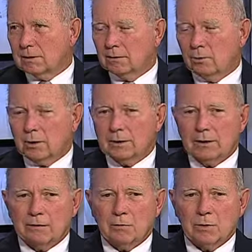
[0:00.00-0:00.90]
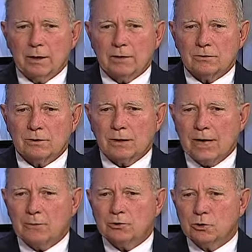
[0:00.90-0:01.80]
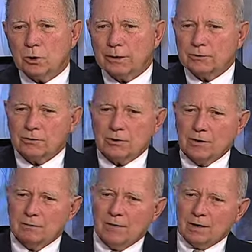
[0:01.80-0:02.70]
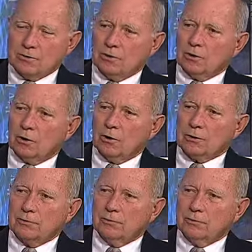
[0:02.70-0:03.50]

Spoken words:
and brought in everybody and said, how would you like the city of Destin to look